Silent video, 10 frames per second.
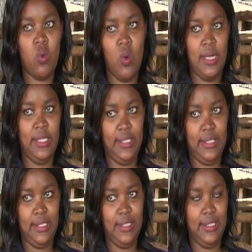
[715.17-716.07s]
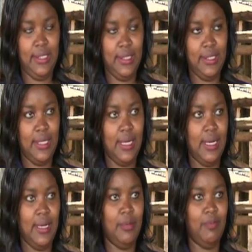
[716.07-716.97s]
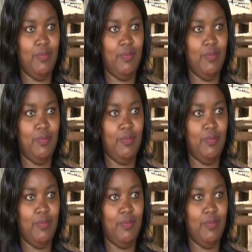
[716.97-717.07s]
quality, um,